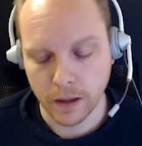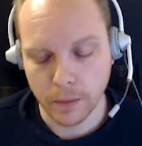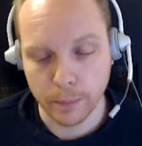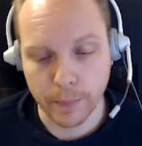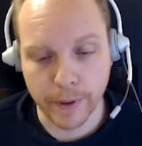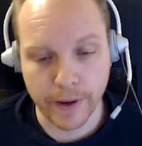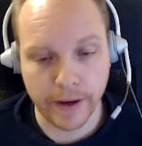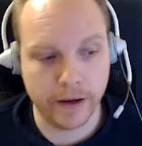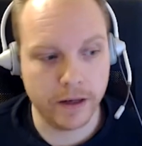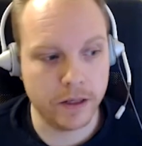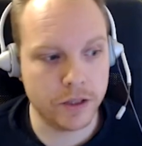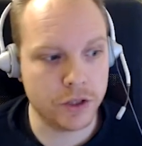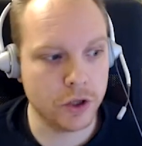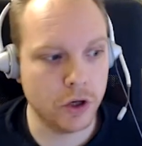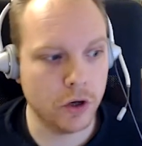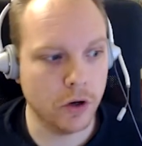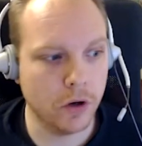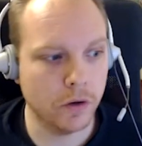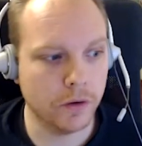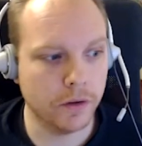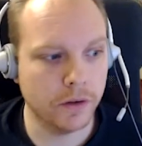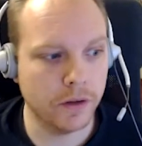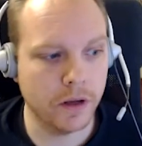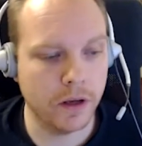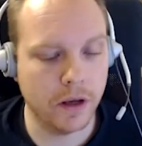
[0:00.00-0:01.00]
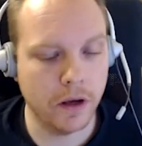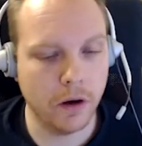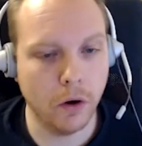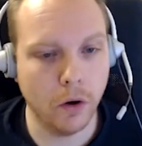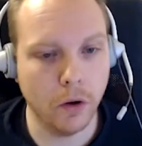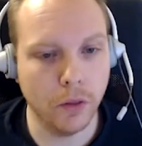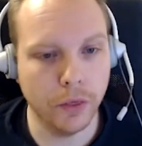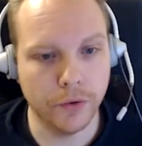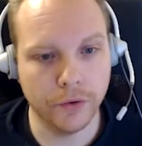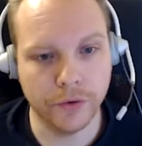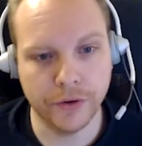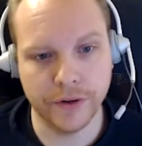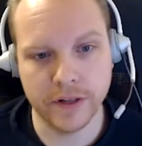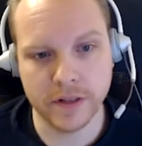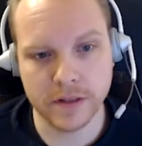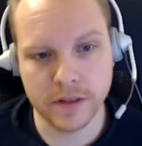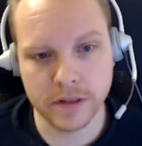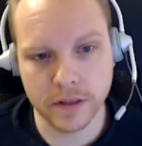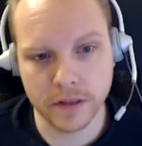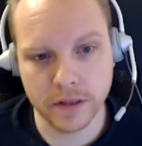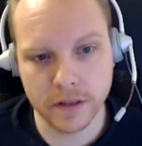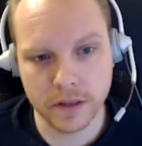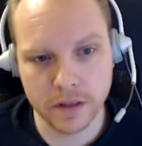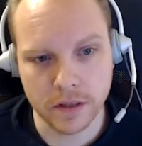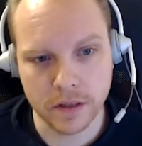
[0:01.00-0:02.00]
page on the author
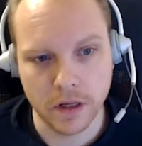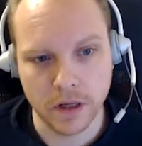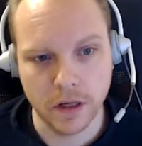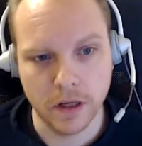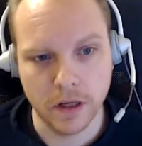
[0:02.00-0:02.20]
instance,